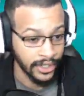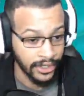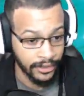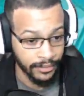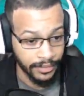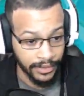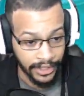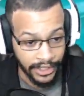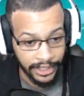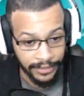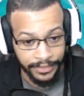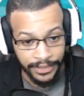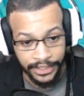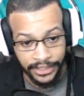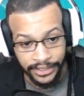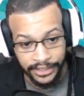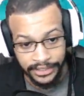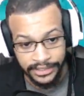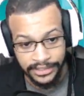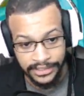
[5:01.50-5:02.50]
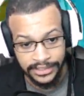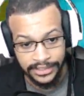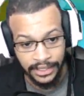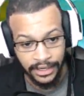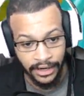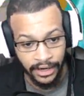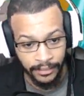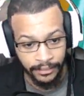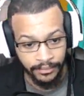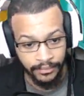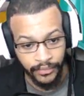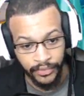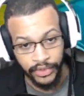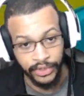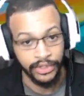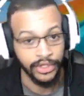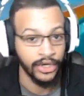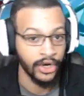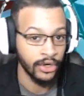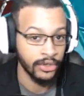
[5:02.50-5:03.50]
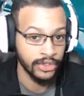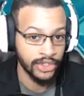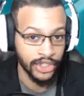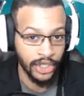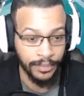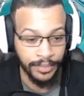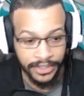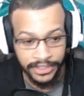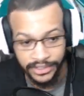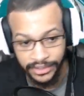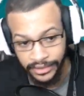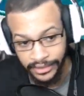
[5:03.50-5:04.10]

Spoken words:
to play, because you know, jumping to the